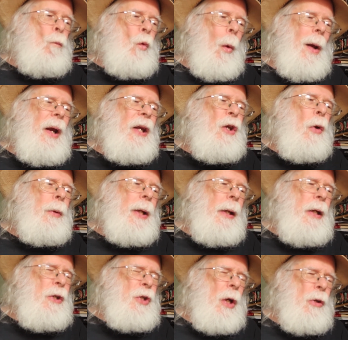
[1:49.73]
Well, they don't get
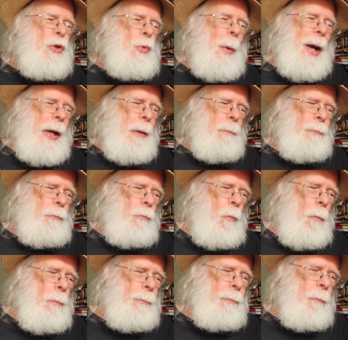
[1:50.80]
in each other's way.
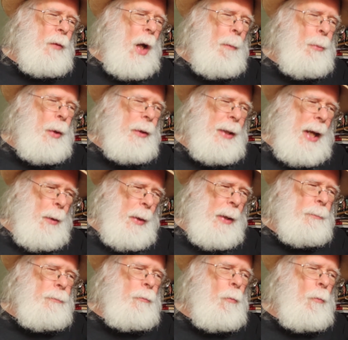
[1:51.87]
I'll put it that way.